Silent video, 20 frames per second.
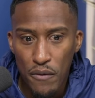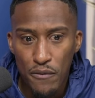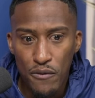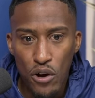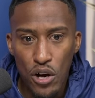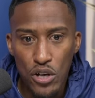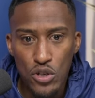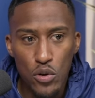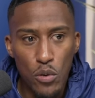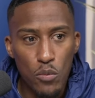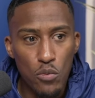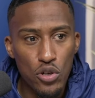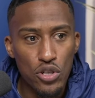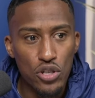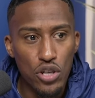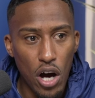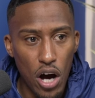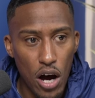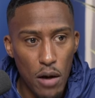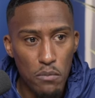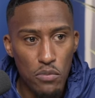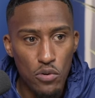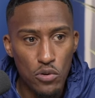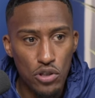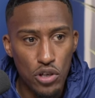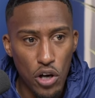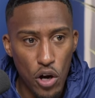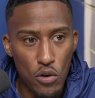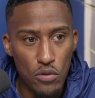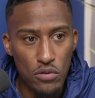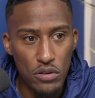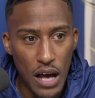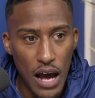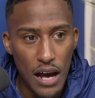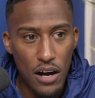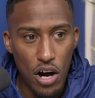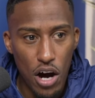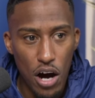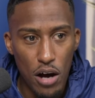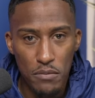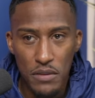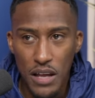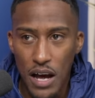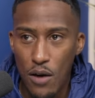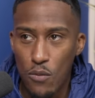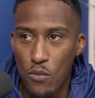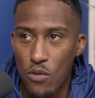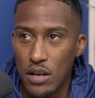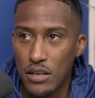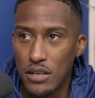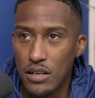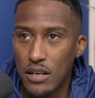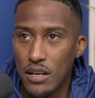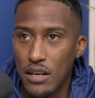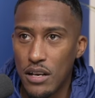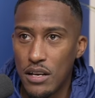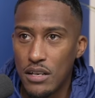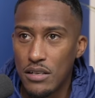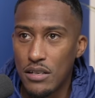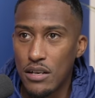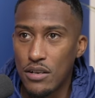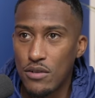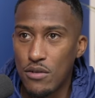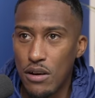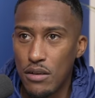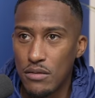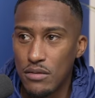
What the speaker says: My first one was the humble tone, like calm down one. Second,